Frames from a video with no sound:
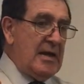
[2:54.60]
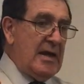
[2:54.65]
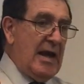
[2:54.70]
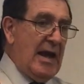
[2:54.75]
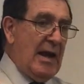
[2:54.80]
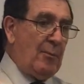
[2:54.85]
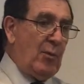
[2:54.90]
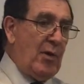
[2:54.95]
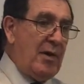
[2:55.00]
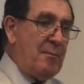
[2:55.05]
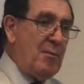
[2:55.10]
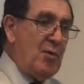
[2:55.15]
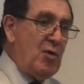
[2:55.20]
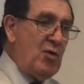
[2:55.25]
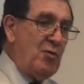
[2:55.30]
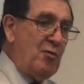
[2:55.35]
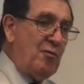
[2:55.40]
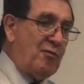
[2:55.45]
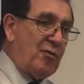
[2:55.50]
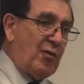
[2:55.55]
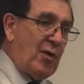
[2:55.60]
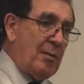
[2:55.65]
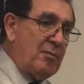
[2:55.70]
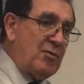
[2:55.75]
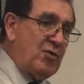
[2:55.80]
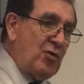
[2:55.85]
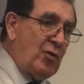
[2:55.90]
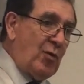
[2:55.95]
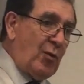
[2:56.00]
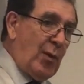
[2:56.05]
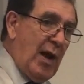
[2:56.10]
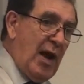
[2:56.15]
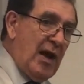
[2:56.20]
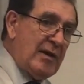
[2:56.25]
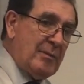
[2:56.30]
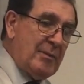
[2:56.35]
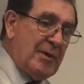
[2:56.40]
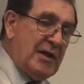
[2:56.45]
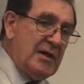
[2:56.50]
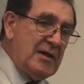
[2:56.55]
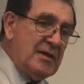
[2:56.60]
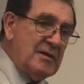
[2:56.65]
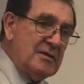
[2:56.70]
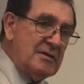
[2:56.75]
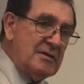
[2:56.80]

And we move from Deuteronomy